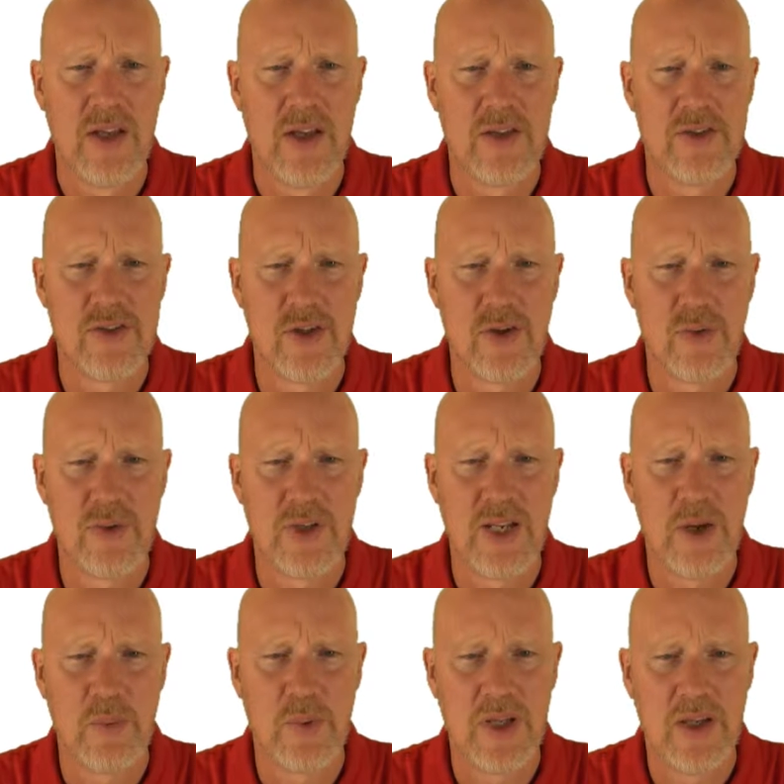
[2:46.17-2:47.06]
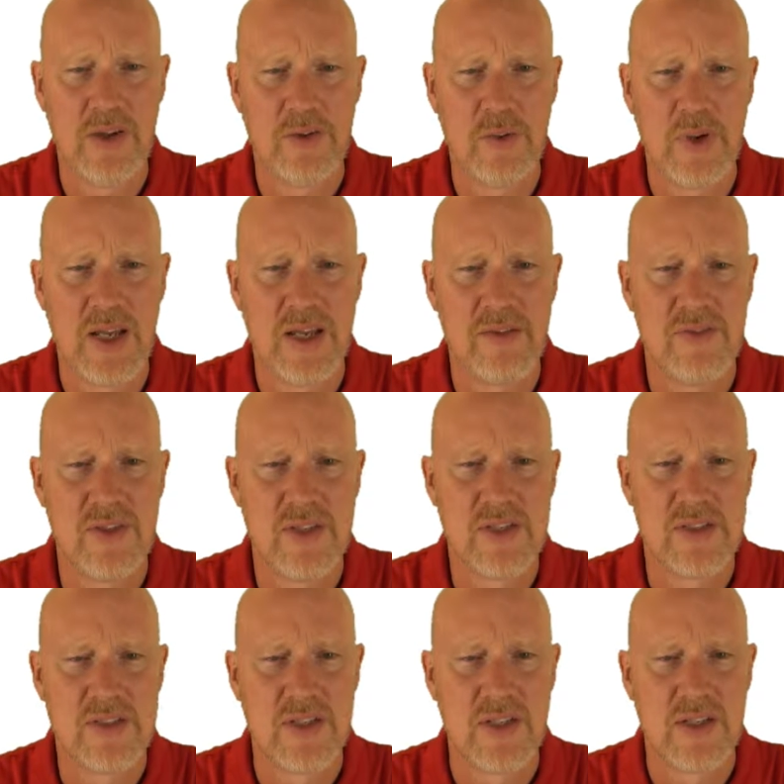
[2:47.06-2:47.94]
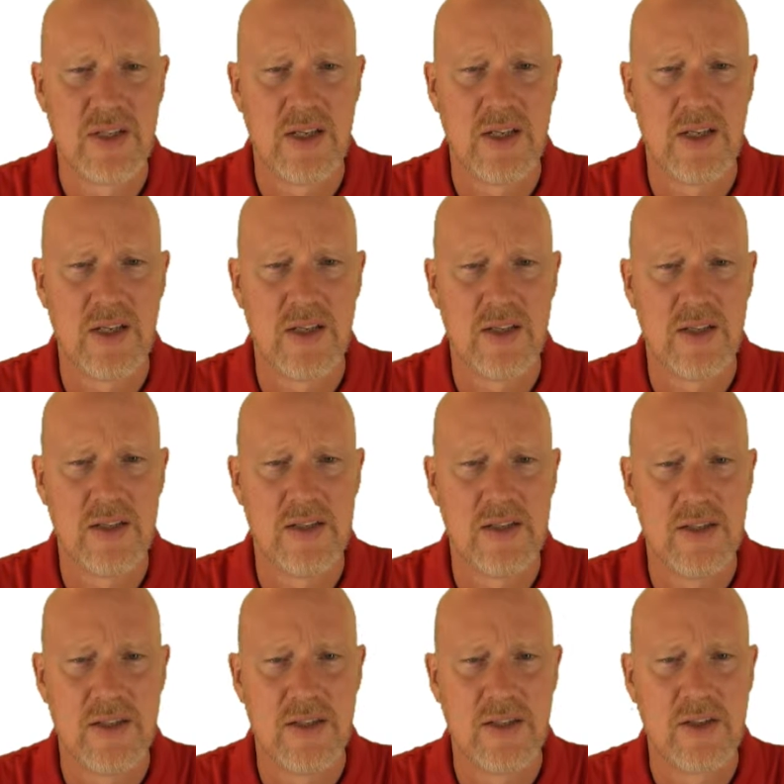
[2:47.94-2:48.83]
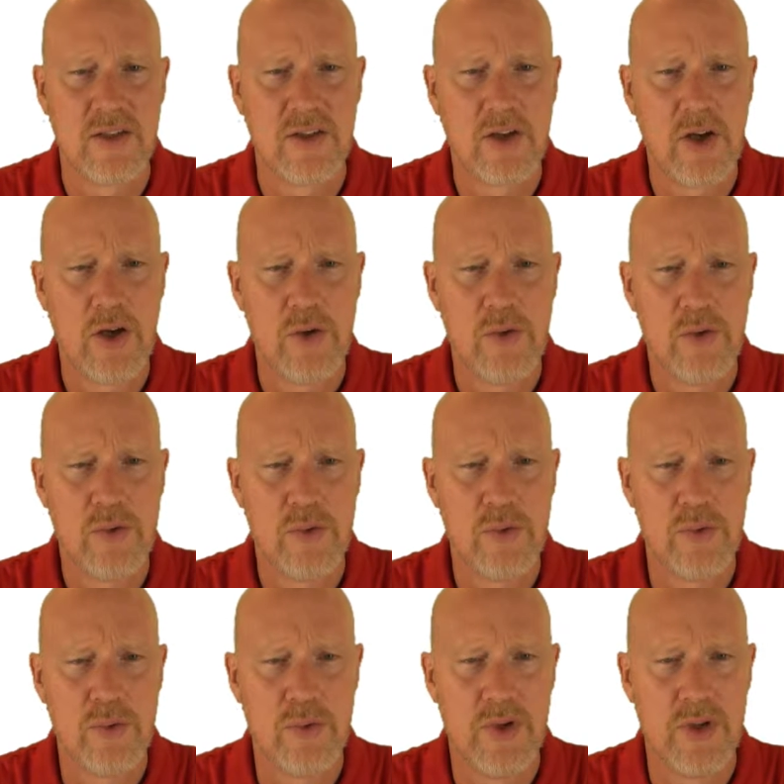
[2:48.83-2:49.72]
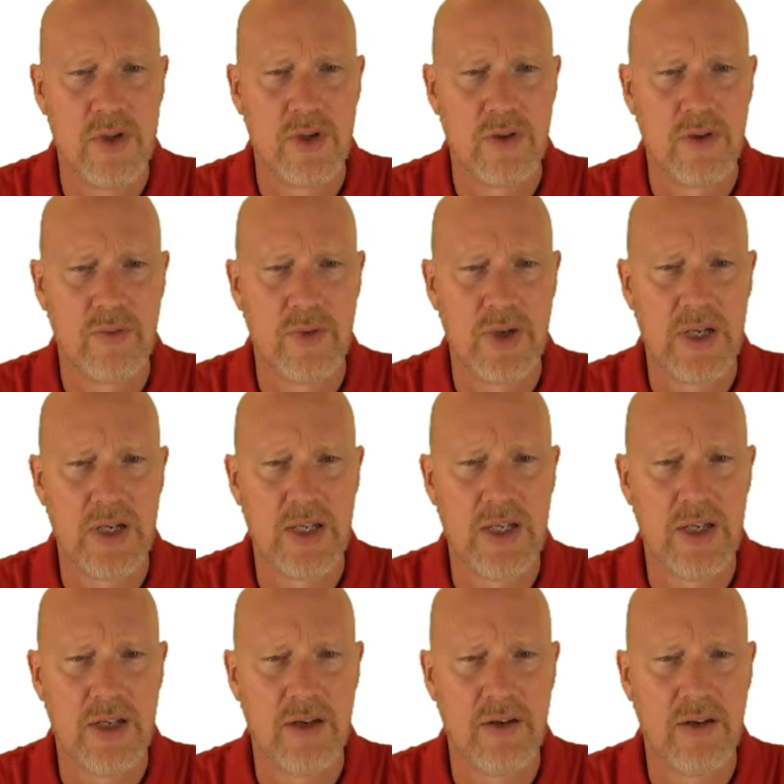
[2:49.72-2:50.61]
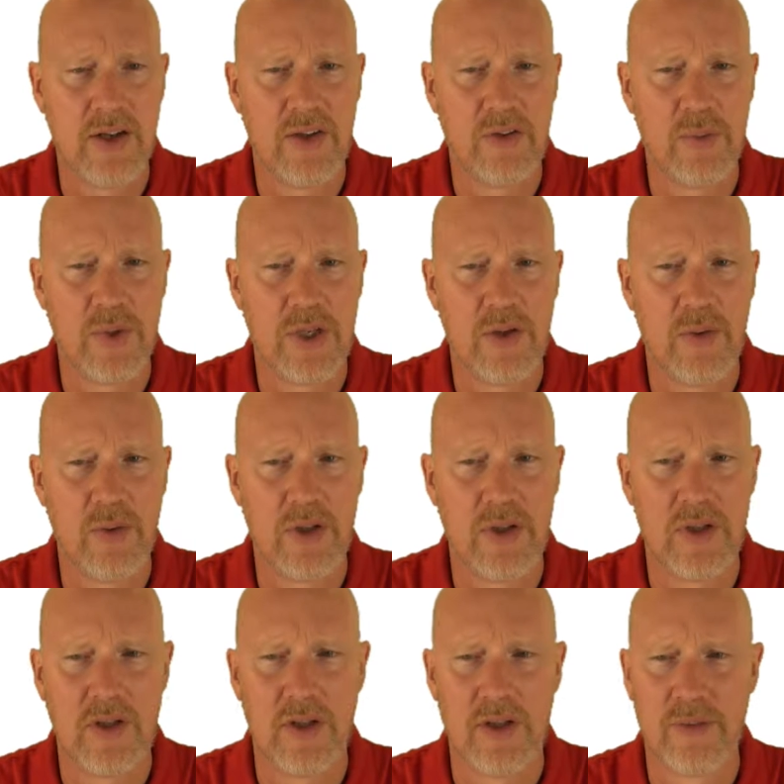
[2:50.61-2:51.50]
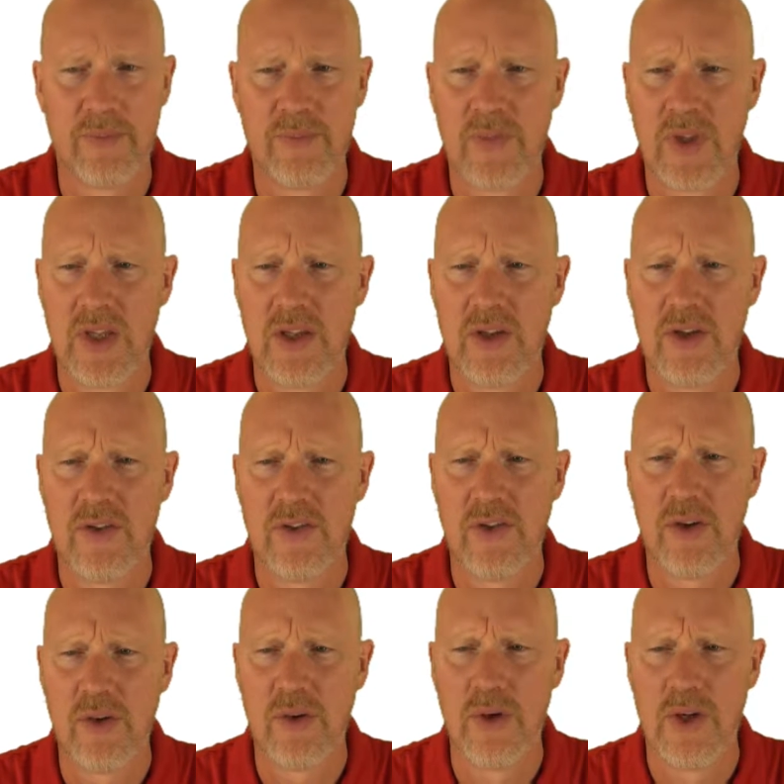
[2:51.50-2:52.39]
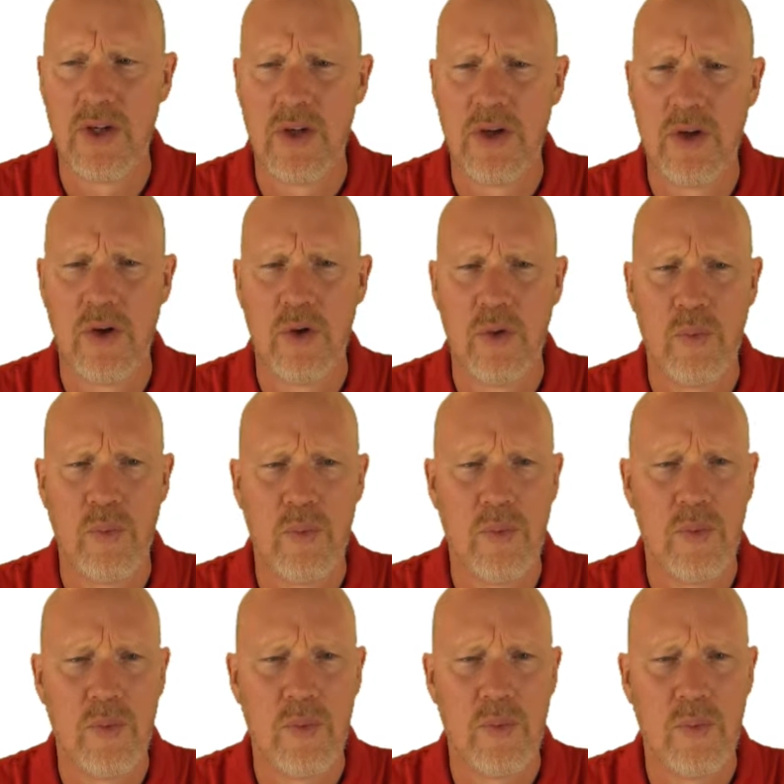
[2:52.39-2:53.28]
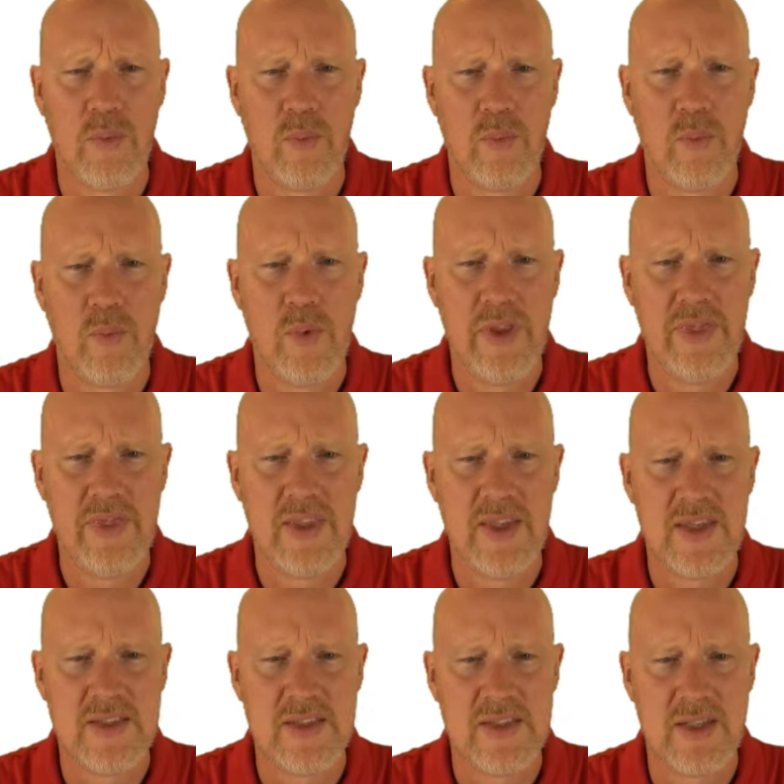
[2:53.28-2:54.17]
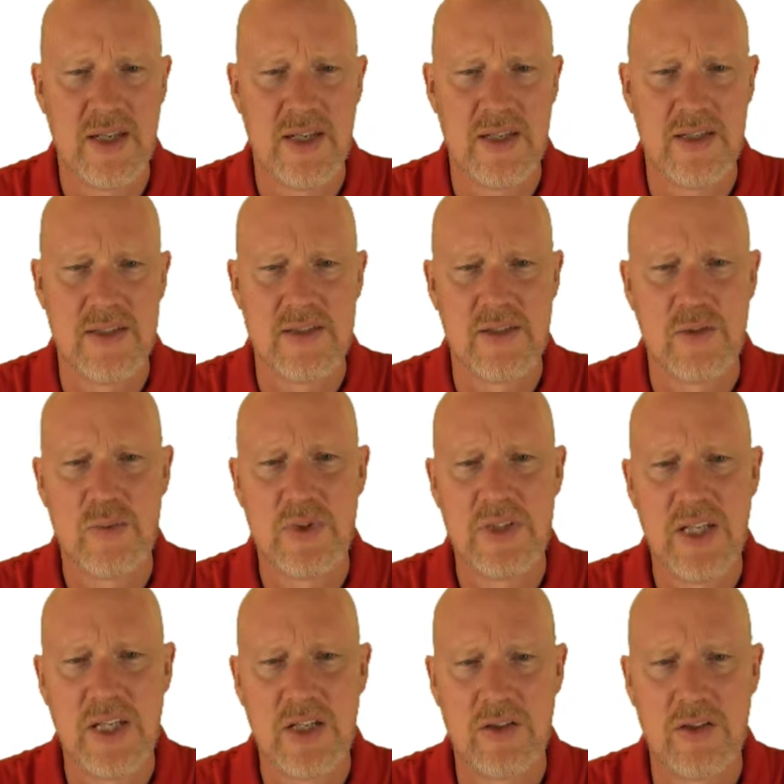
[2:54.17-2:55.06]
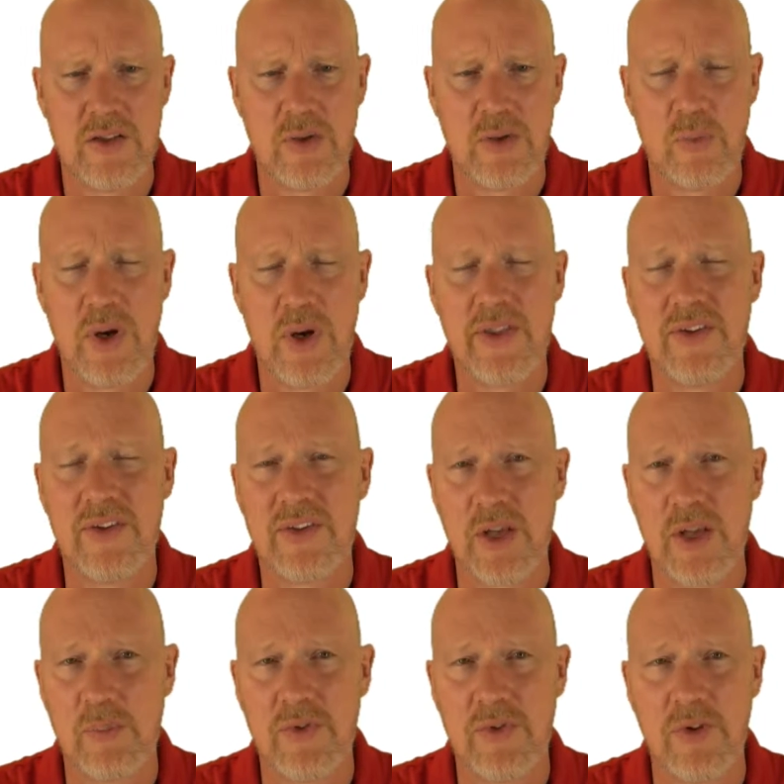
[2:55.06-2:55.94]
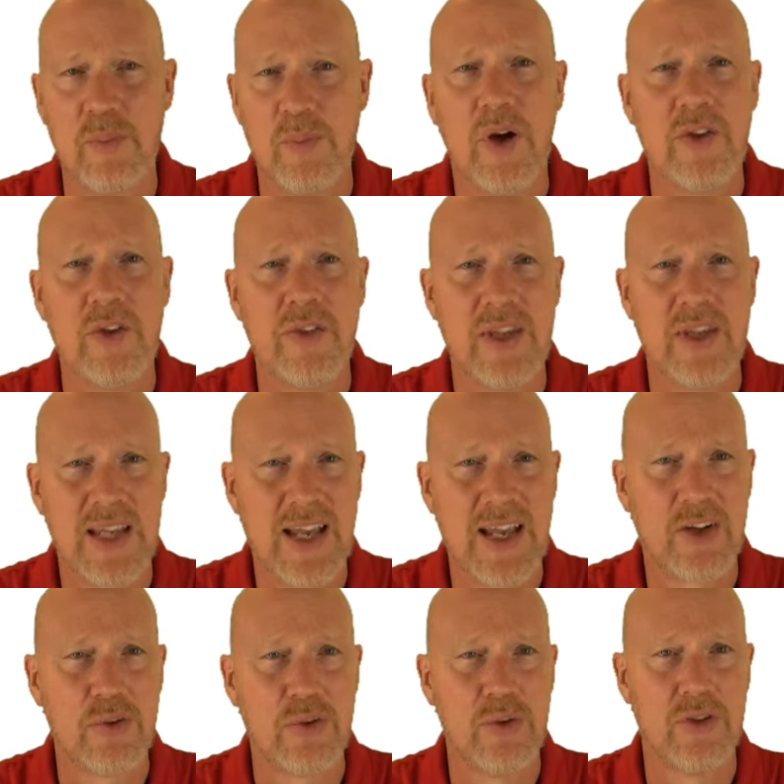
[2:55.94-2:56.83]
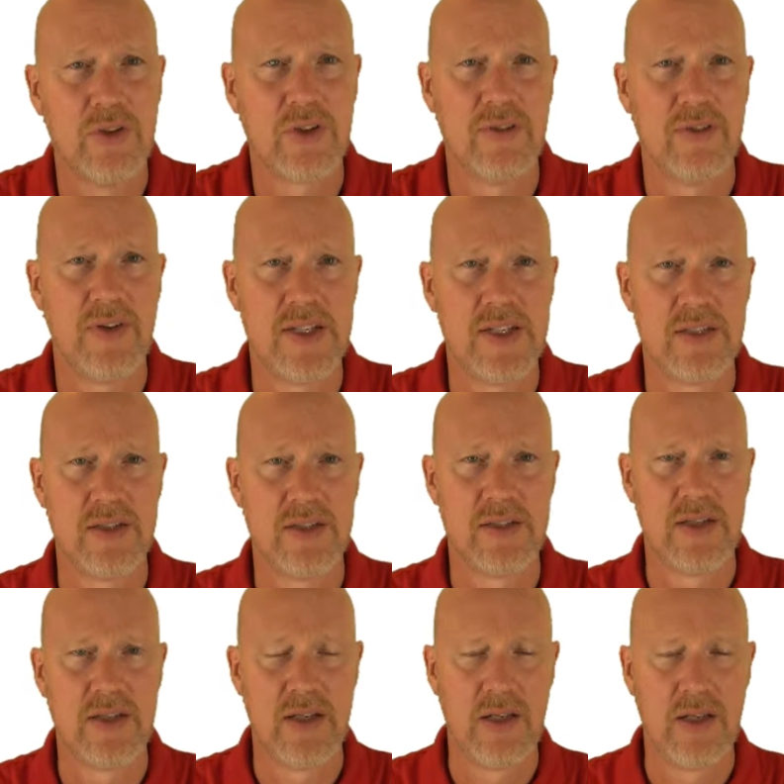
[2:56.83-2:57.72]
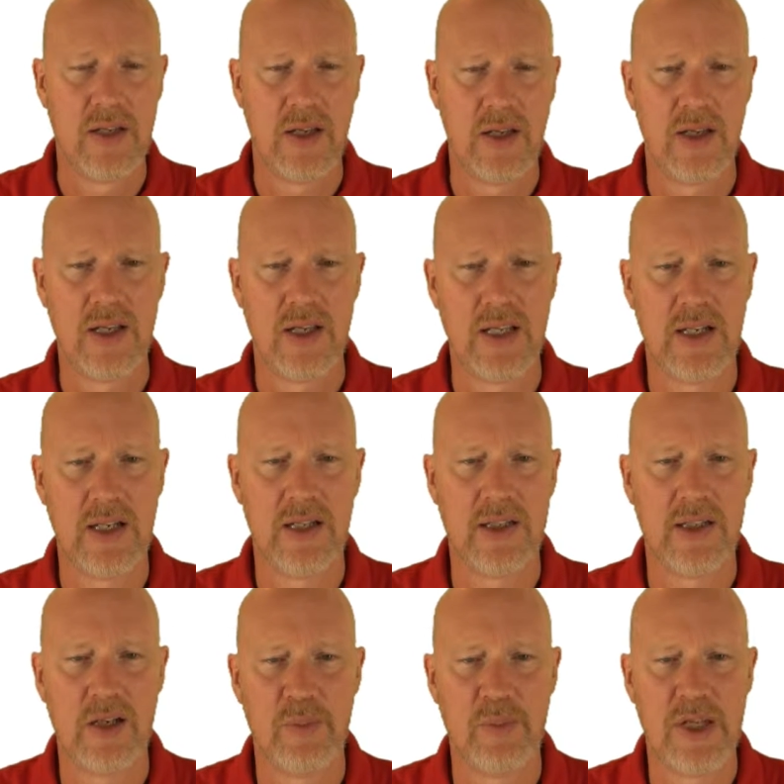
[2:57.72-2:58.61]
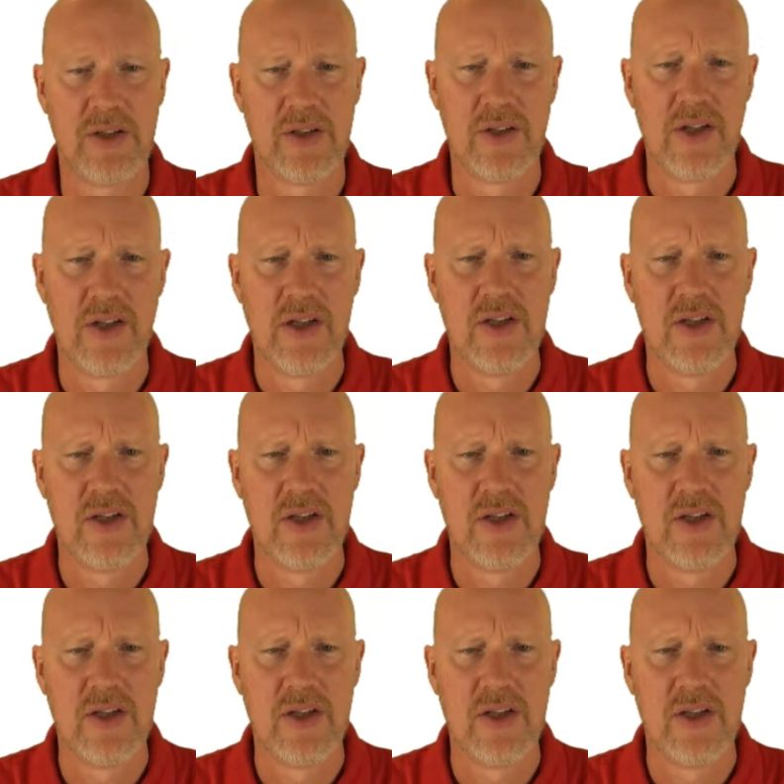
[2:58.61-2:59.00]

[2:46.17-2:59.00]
So now we also have this code right here as we go along. So what this does, and we'll take a look at where this comes from on the actual NUC devices in a little bit.